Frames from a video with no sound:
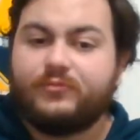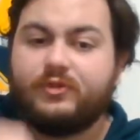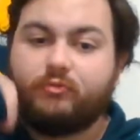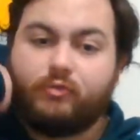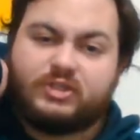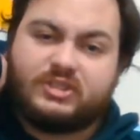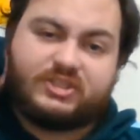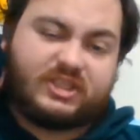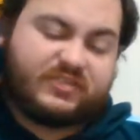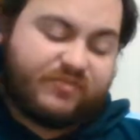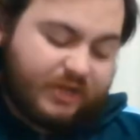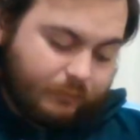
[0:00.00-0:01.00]
the Roosters
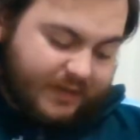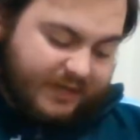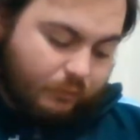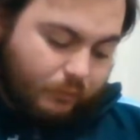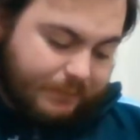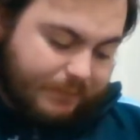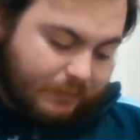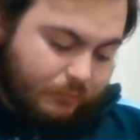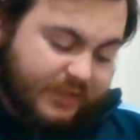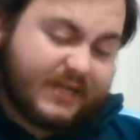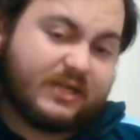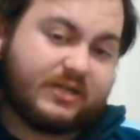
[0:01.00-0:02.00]
just find a way to win, but
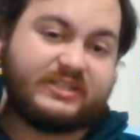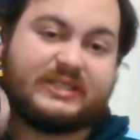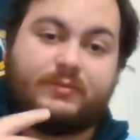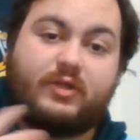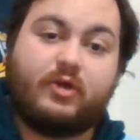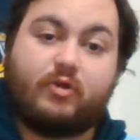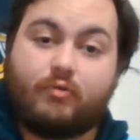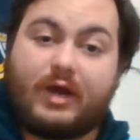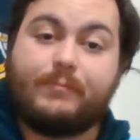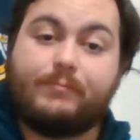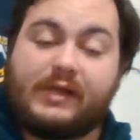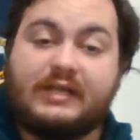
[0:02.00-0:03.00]
we'll get into some of the
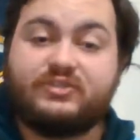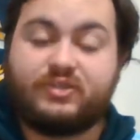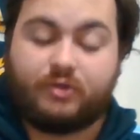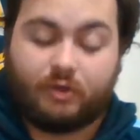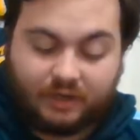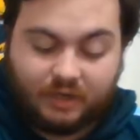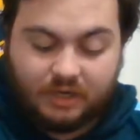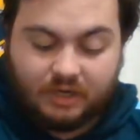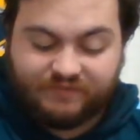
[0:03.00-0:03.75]
great players tonight.